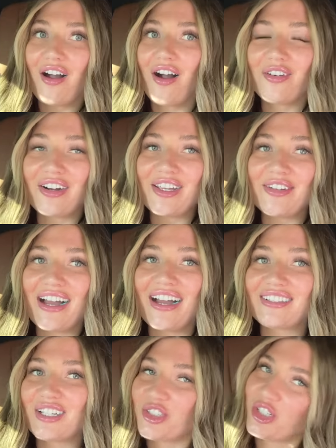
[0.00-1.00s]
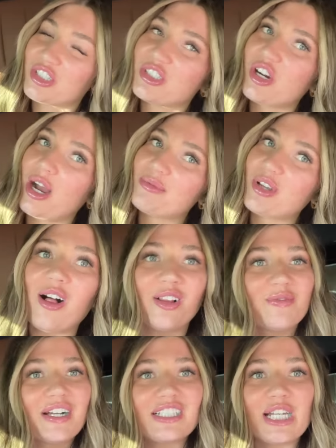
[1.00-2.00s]
All right, you guys. I just dropped all of
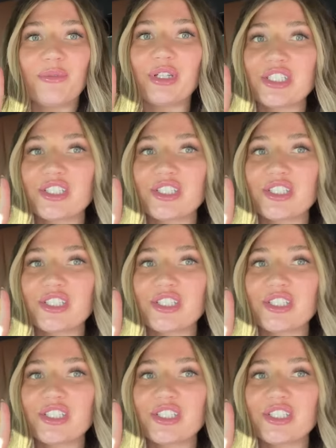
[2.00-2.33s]
my siblings